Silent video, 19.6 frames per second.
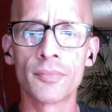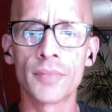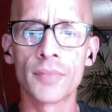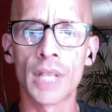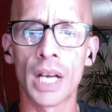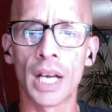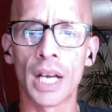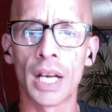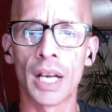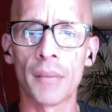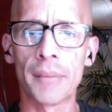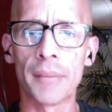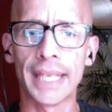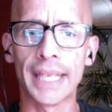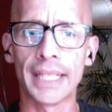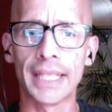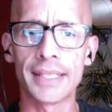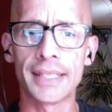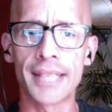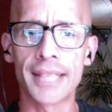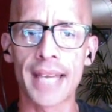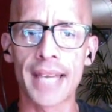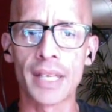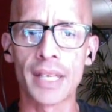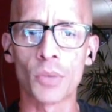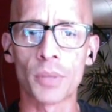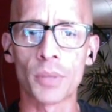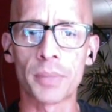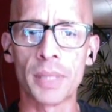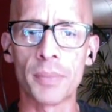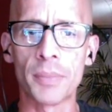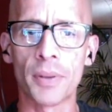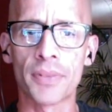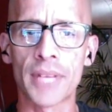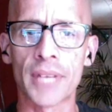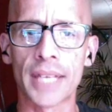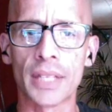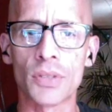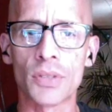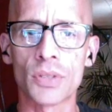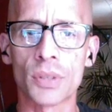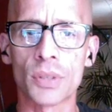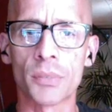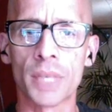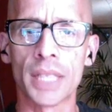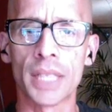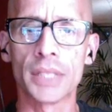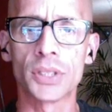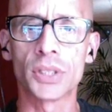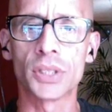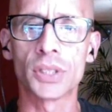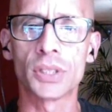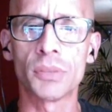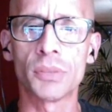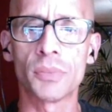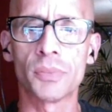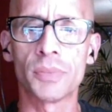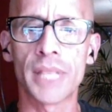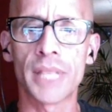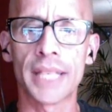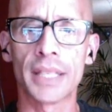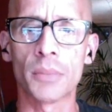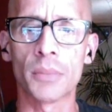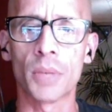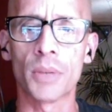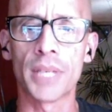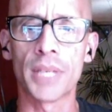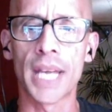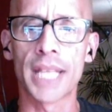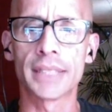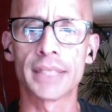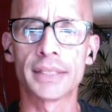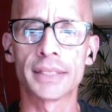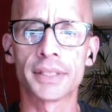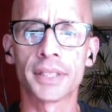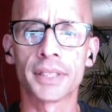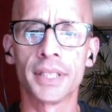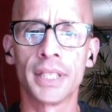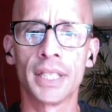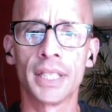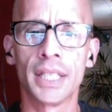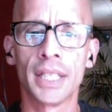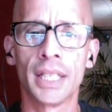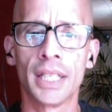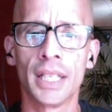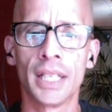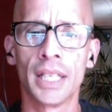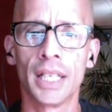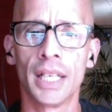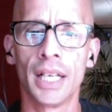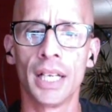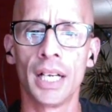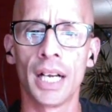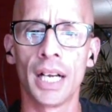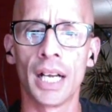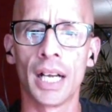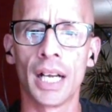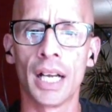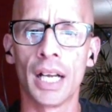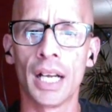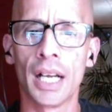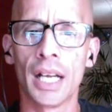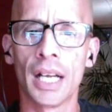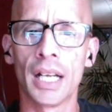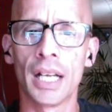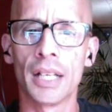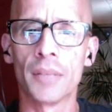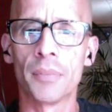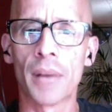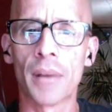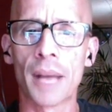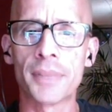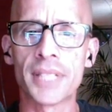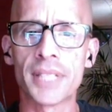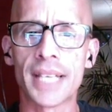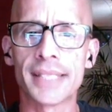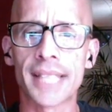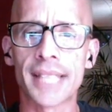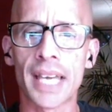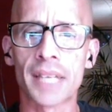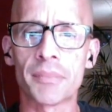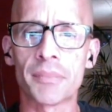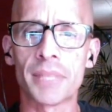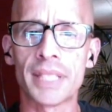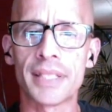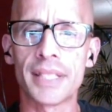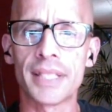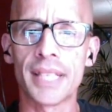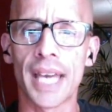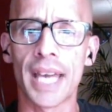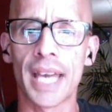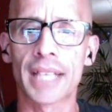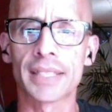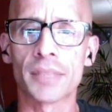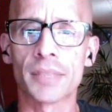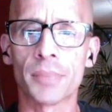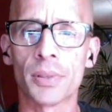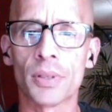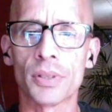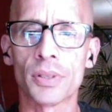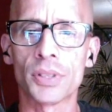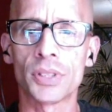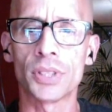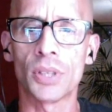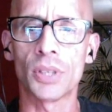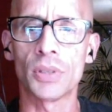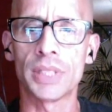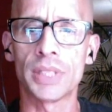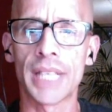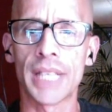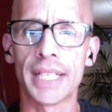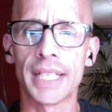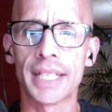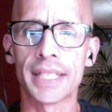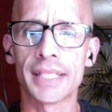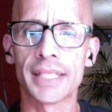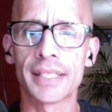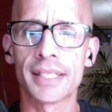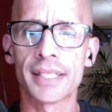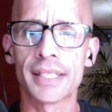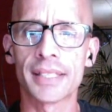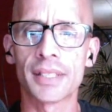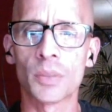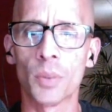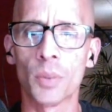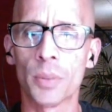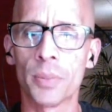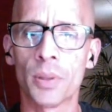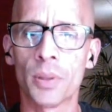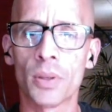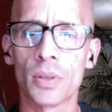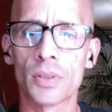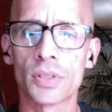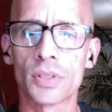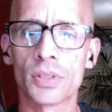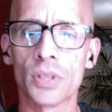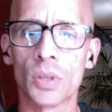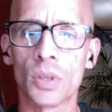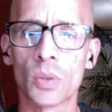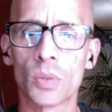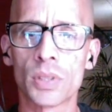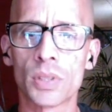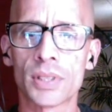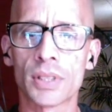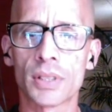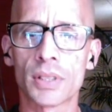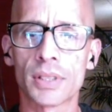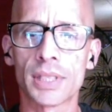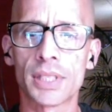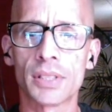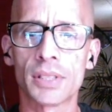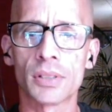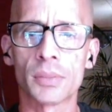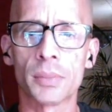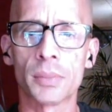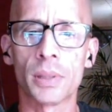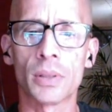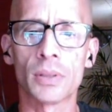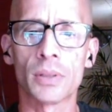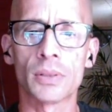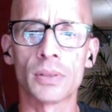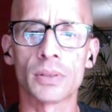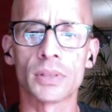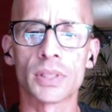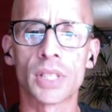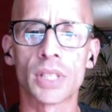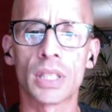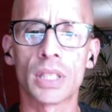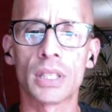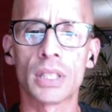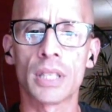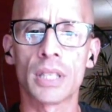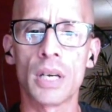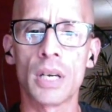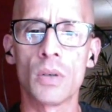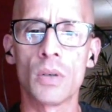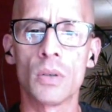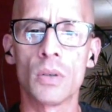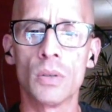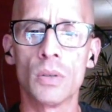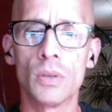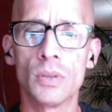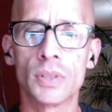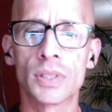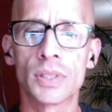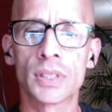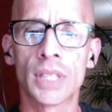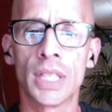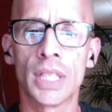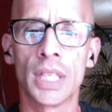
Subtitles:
Road. Maggie is tagging more people. Thank you so much. Tagging Monette. Bob says NBC exit polls show data consistent with polls. No results till polls close.